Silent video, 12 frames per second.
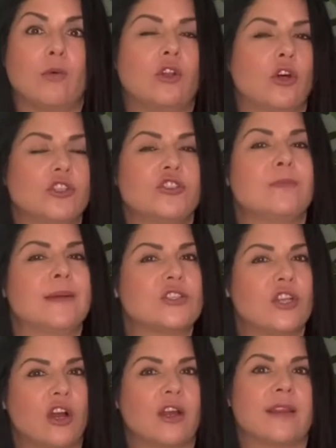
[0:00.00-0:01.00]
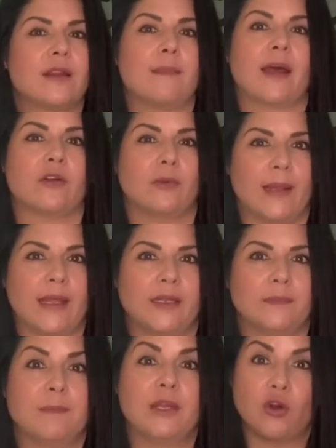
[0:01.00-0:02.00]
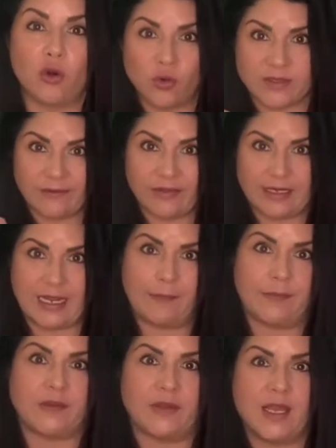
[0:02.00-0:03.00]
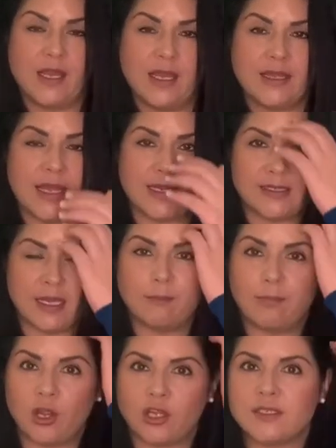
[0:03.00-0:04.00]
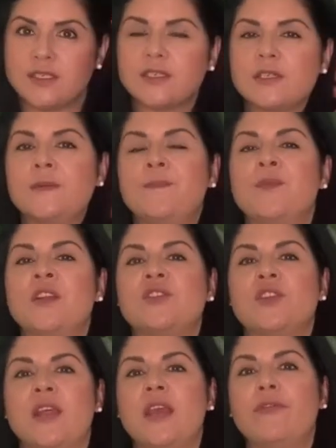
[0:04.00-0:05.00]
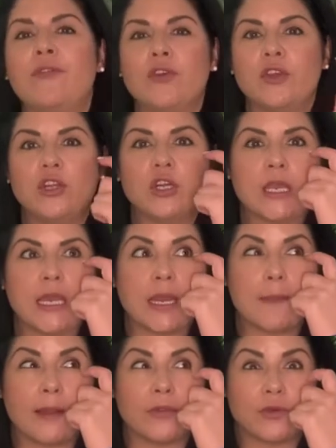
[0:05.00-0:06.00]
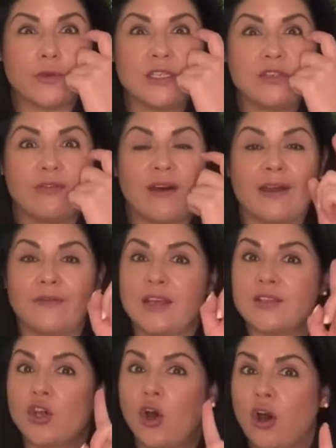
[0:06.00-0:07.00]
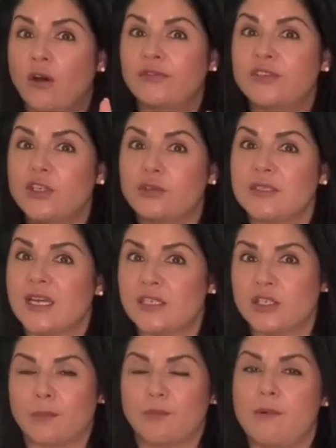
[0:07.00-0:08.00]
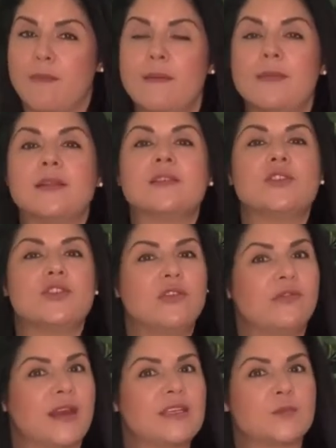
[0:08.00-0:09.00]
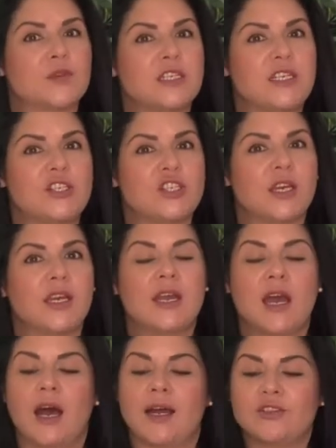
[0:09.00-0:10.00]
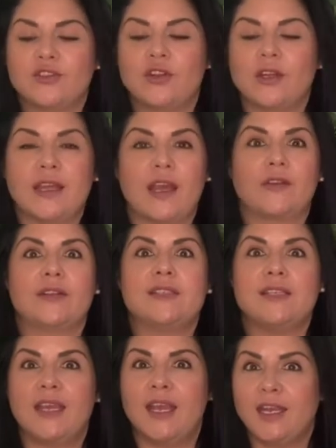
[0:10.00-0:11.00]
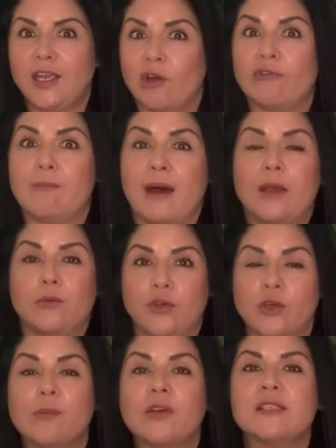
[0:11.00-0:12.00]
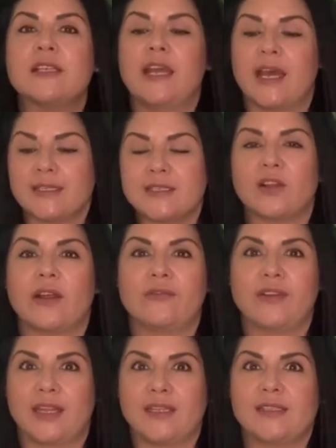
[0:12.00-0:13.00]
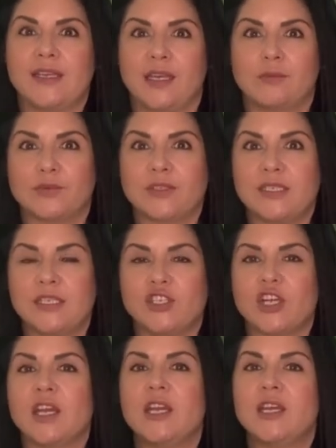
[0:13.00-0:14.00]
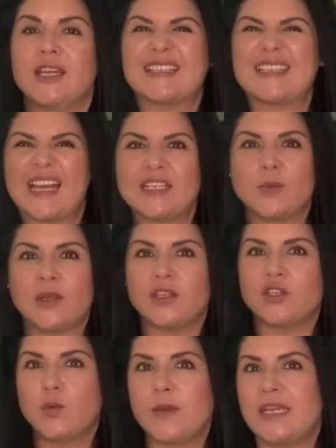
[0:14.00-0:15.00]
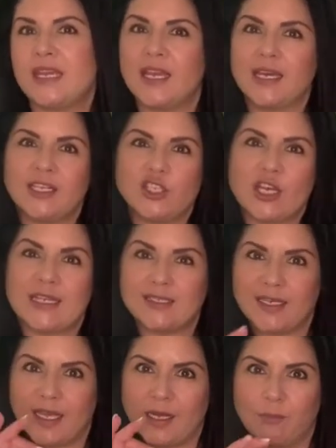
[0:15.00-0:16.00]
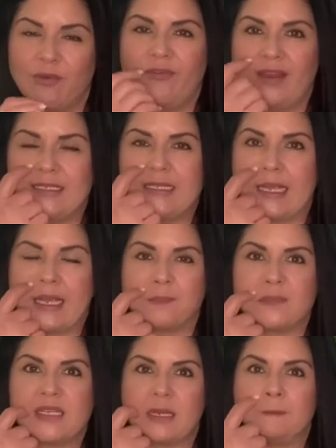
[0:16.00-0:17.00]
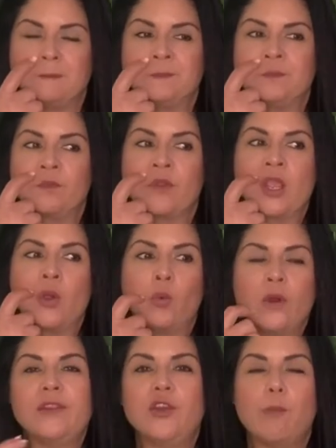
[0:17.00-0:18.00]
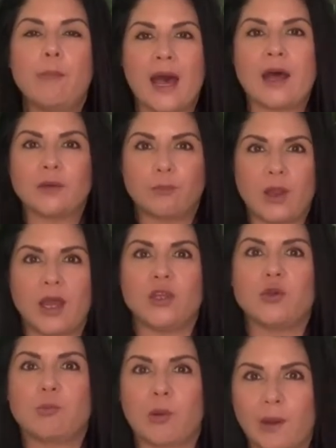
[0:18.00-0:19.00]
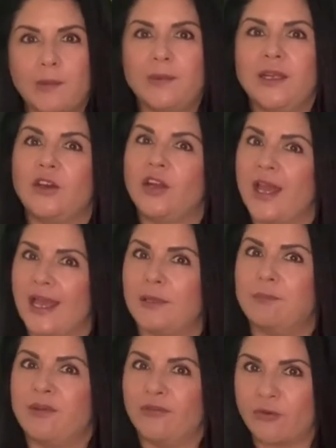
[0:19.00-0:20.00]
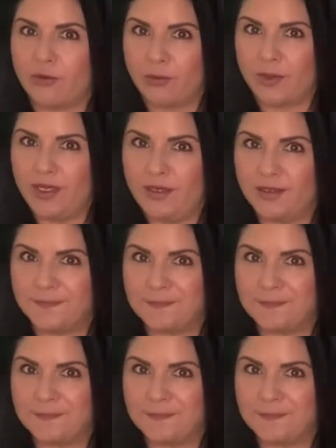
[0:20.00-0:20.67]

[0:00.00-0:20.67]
will last you much longer than microblading because of the depth that it's implanted. So therefore, you're looking at about 3 to 5 years after your touch-up. Remember, it's a two-phase procedure. I do not guarantee any of my work personally until I've done the second procedure, because that's where the tweaking and adjusting and perfecting comes in. With your powder brow, you're probably going to hate me for a week,